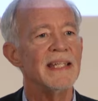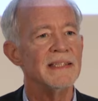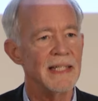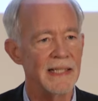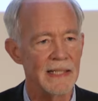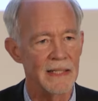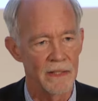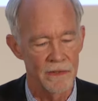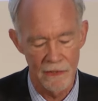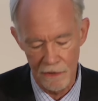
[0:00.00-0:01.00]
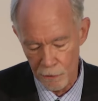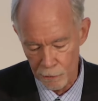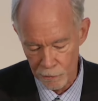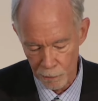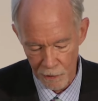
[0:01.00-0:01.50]
ending the
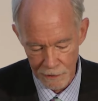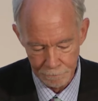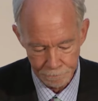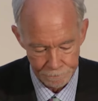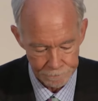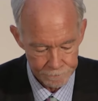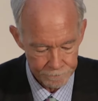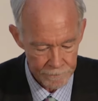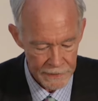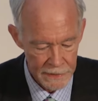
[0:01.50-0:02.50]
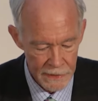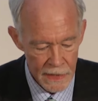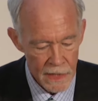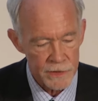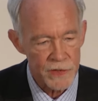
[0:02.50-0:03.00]
Cold War.
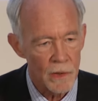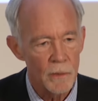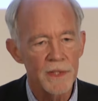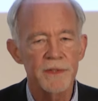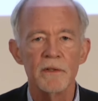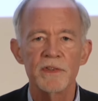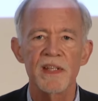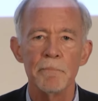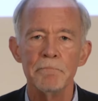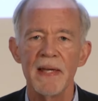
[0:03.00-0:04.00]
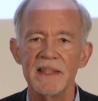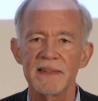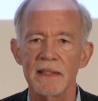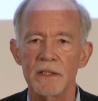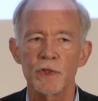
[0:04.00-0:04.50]
So there's some
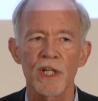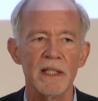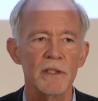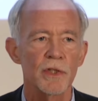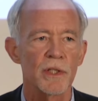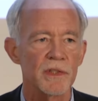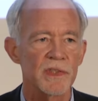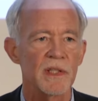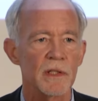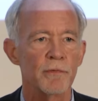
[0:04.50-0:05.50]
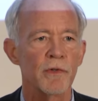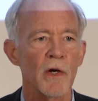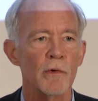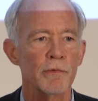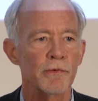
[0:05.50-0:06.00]
basic changes that
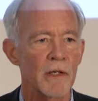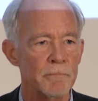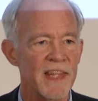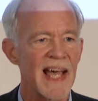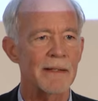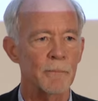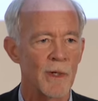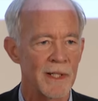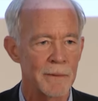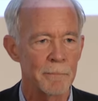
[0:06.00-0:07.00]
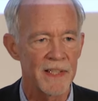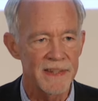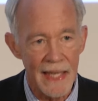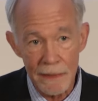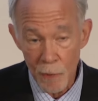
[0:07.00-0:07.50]
flow from that one,
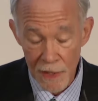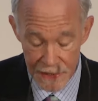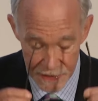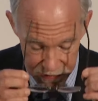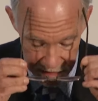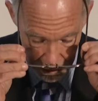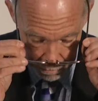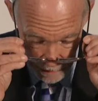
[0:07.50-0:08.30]
but that one is the